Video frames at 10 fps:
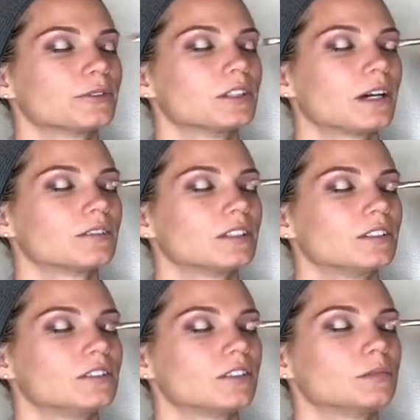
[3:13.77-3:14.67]
The more you
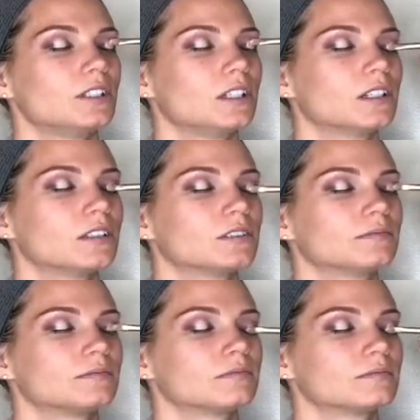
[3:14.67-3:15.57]
press and
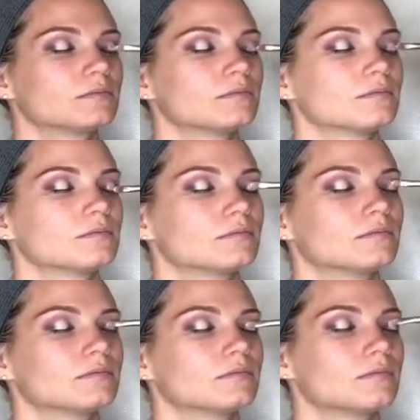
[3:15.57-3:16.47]
less swipe,
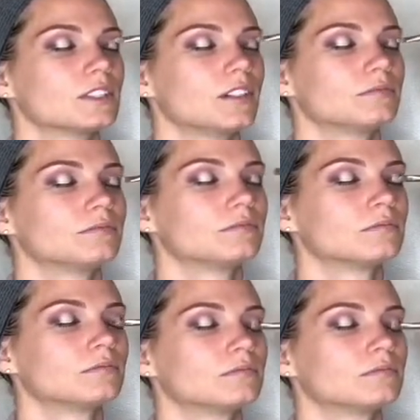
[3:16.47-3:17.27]
you'll have